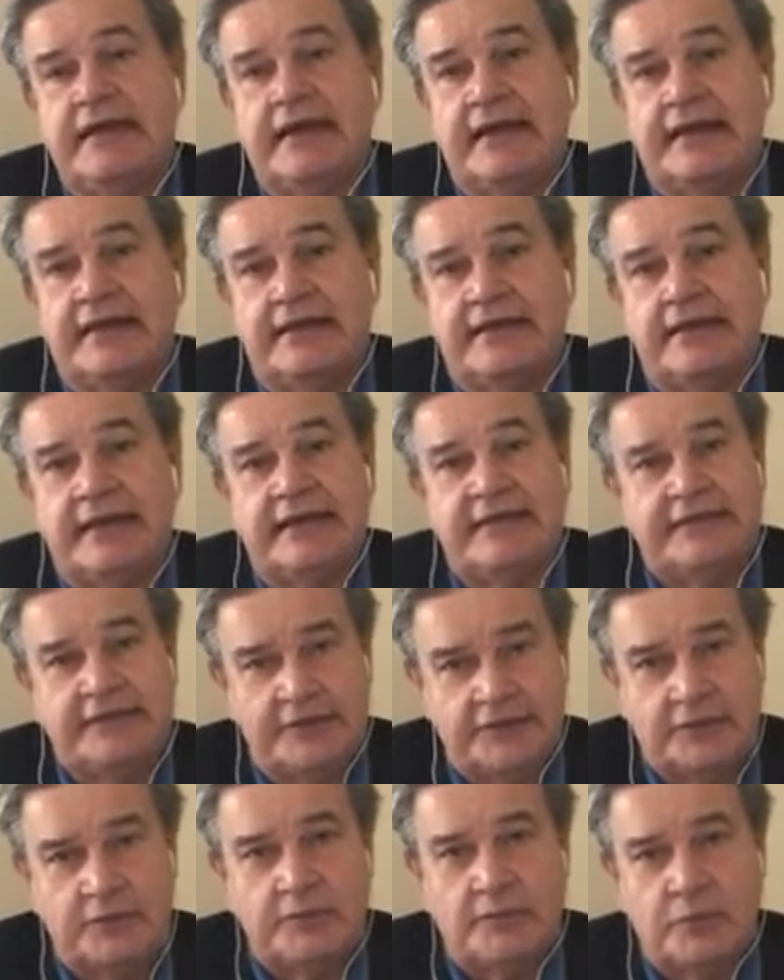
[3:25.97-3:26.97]
I
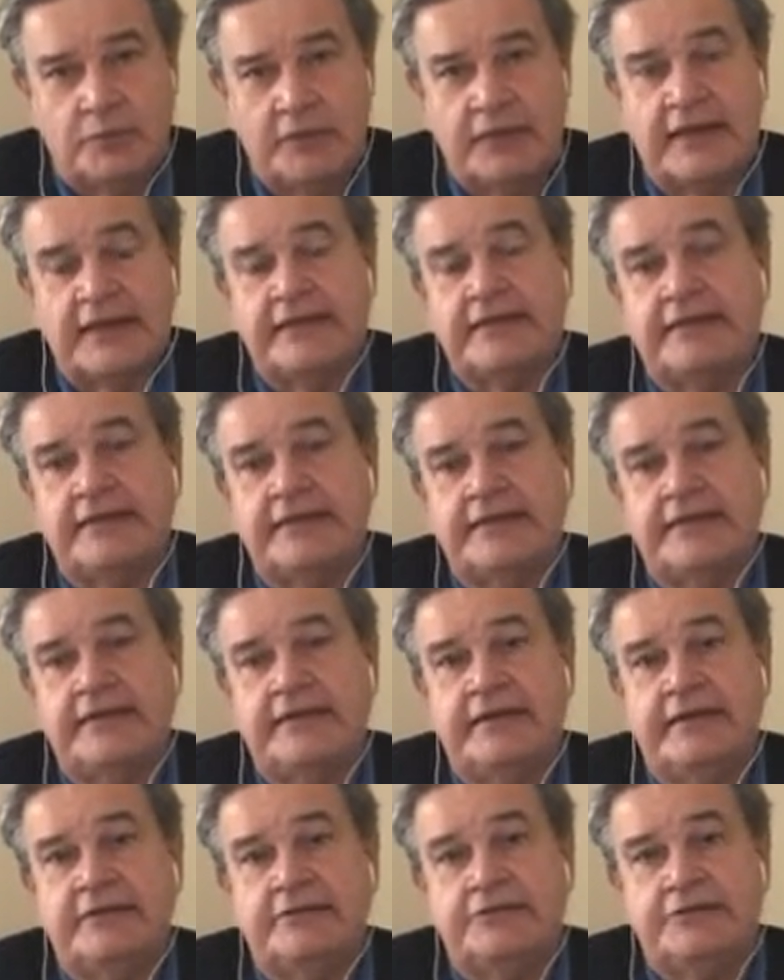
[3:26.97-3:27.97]
think you're more likely
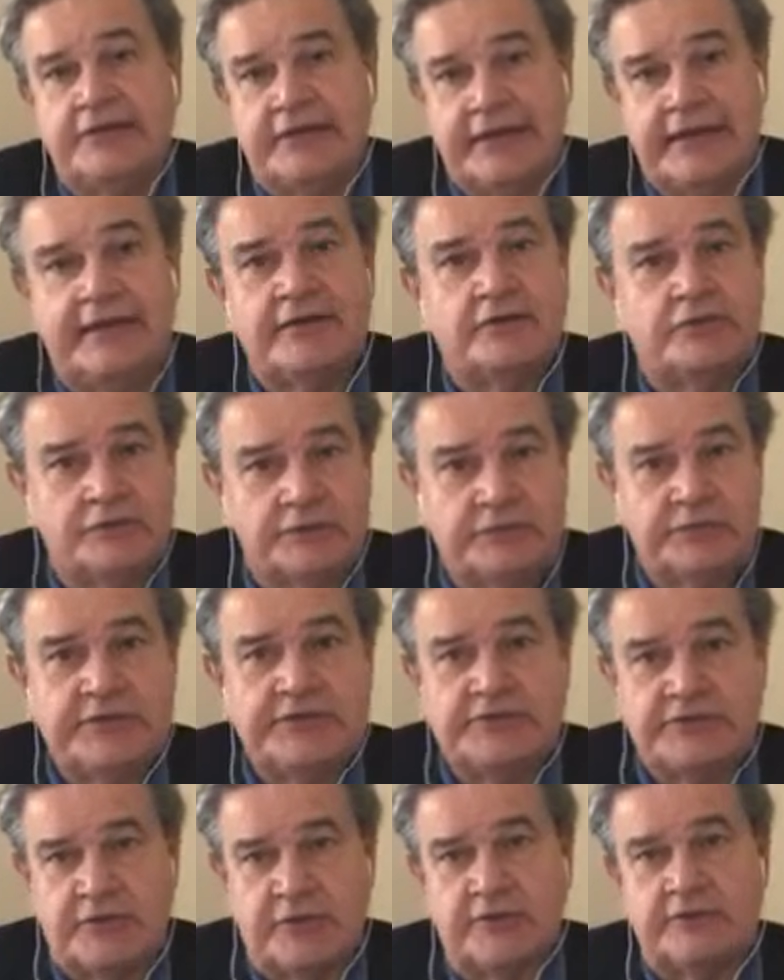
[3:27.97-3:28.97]
to get good
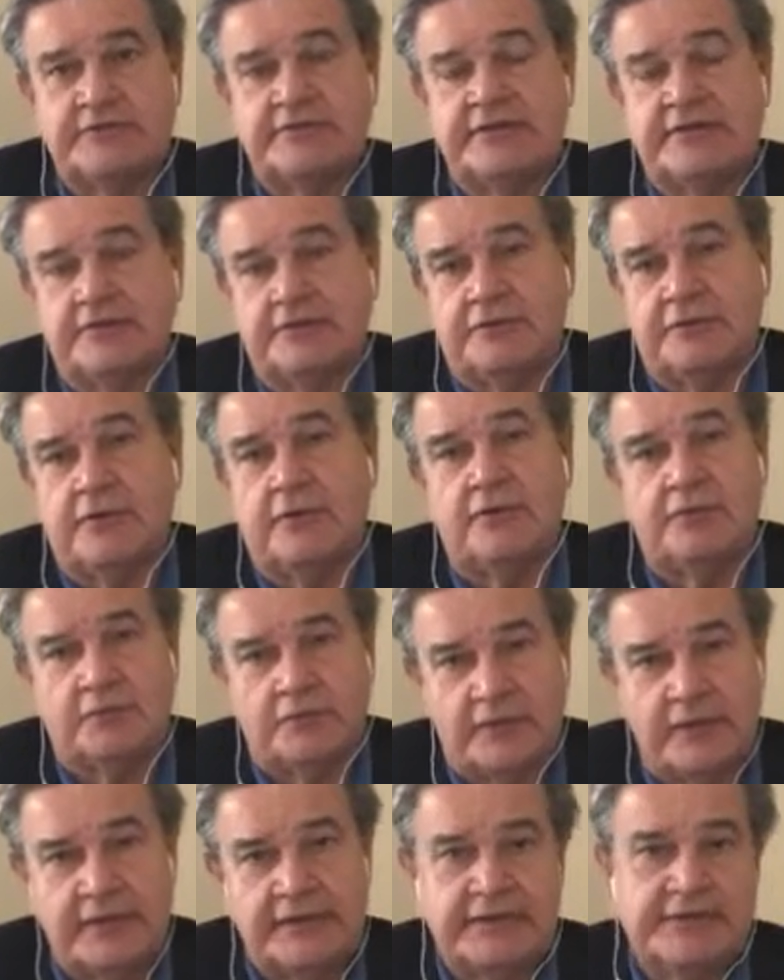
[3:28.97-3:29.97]
results in the long
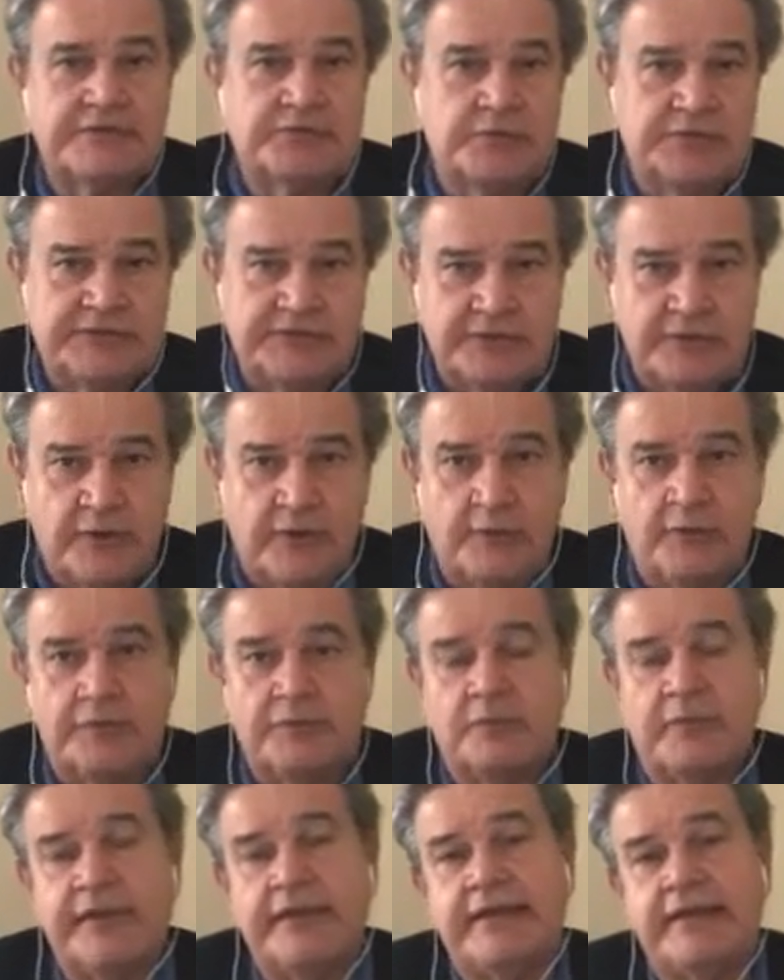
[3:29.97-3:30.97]
run, as we saw
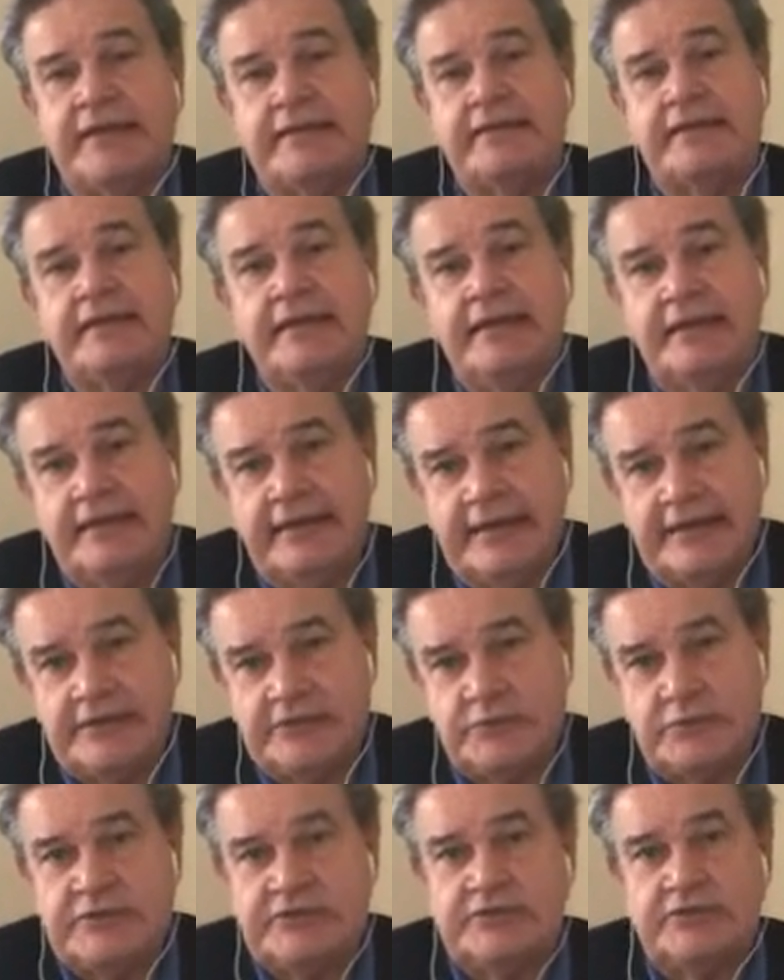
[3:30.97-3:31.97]
with Reagan,
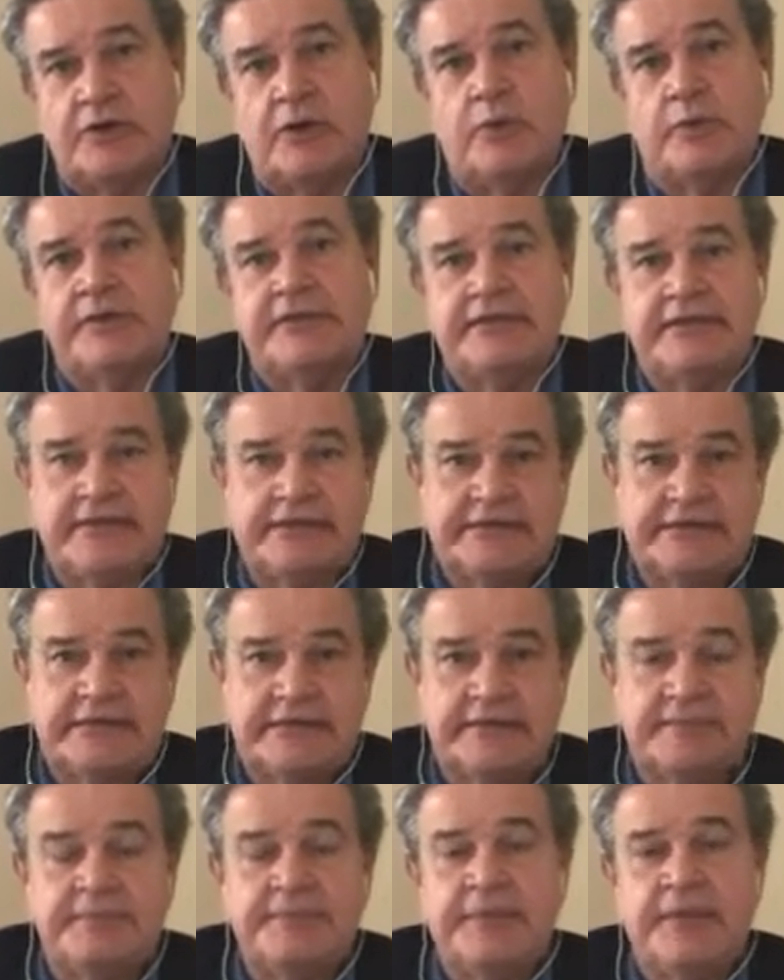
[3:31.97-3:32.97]
as we saw with
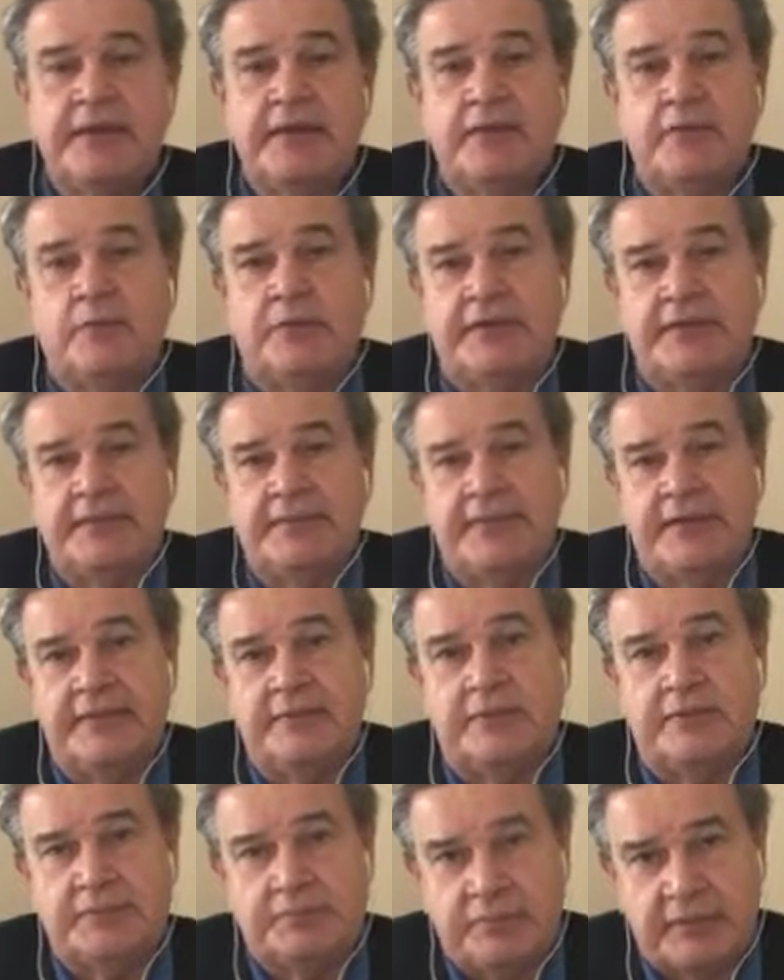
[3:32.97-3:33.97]
Nixon when he met
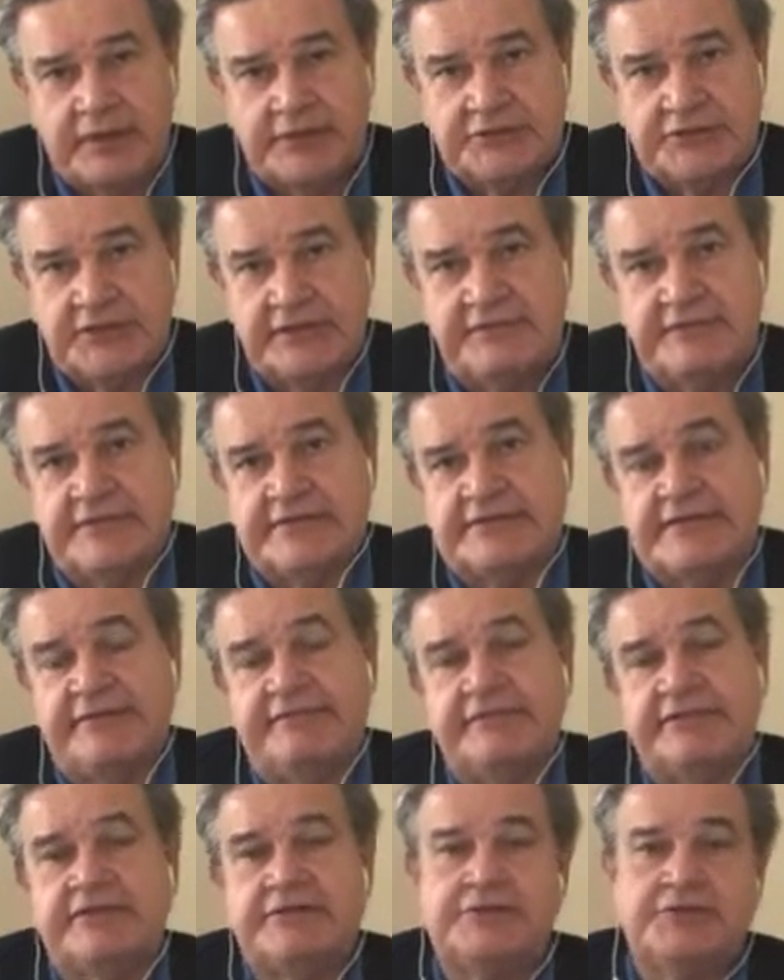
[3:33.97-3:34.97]
with Brezhnev in
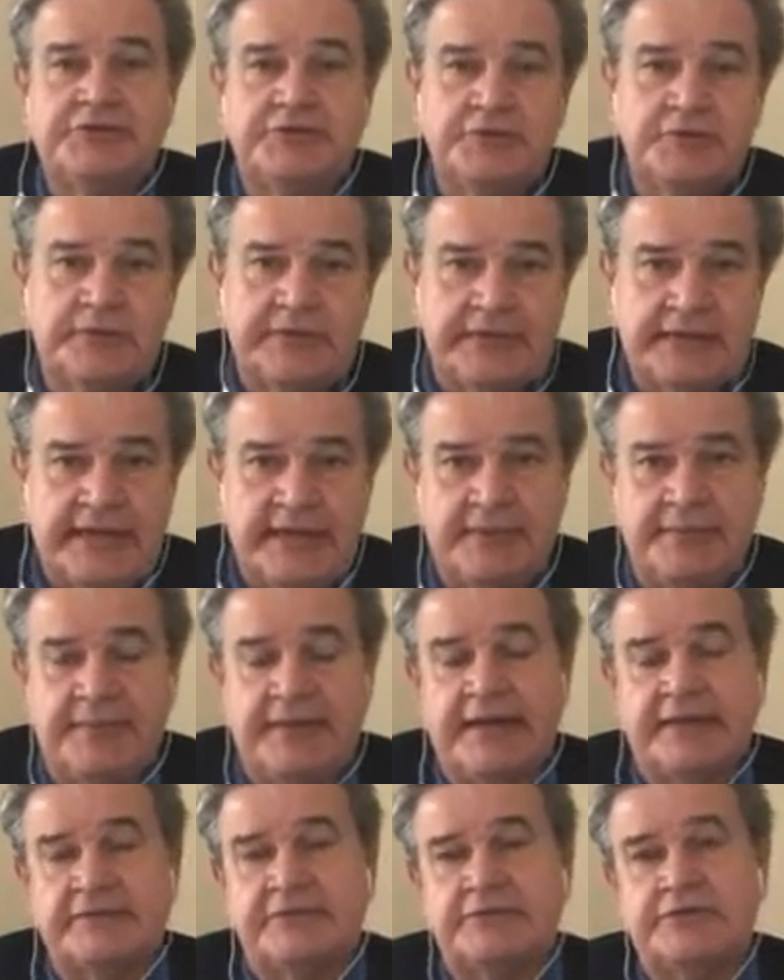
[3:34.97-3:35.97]
72 and came
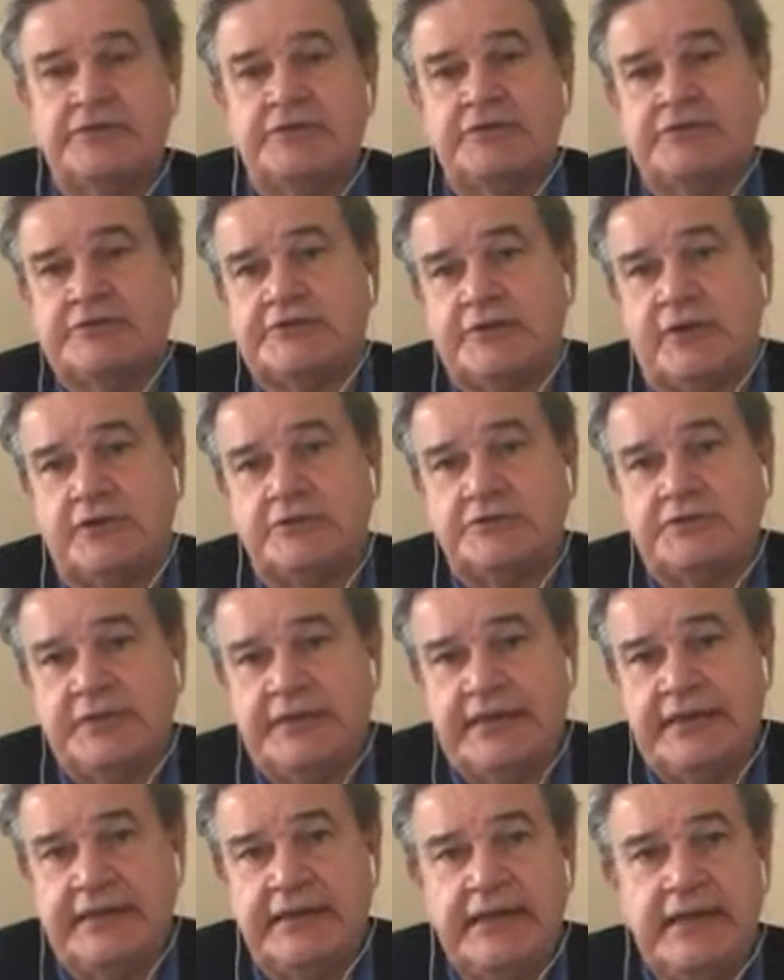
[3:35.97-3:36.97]
back to do the SALT
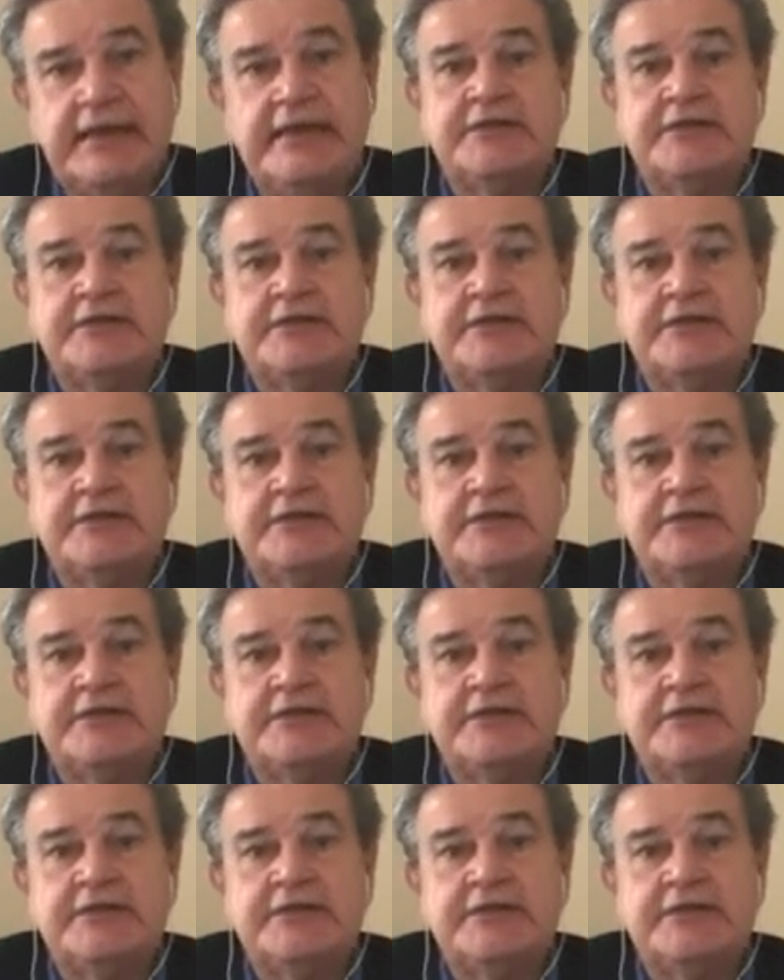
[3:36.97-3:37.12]
Treaty.